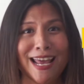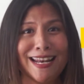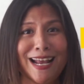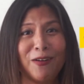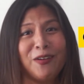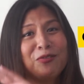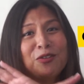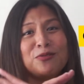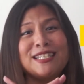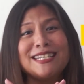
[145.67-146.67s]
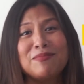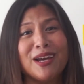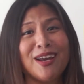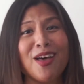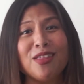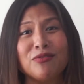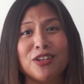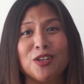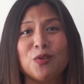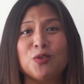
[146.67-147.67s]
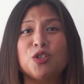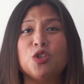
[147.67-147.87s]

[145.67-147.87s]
Now, if you've seen my other videos,